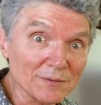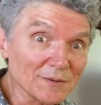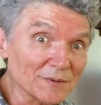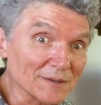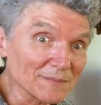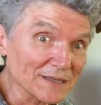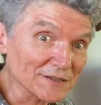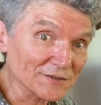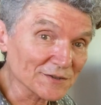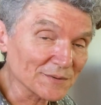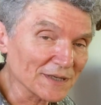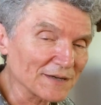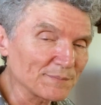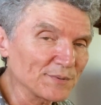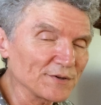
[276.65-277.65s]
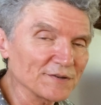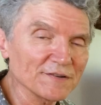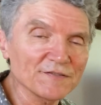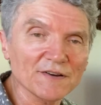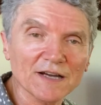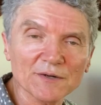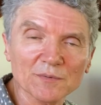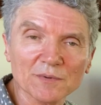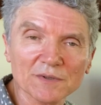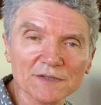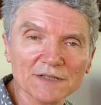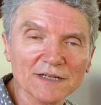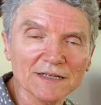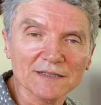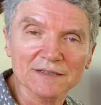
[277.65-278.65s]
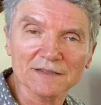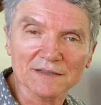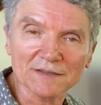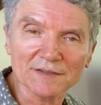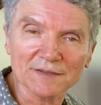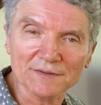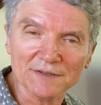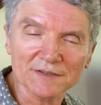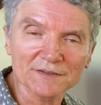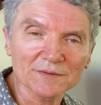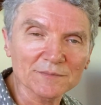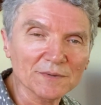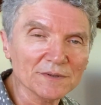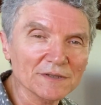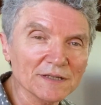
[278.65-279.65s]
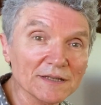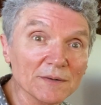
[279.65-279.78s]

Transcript: We want to make sure we have purified water, decent water.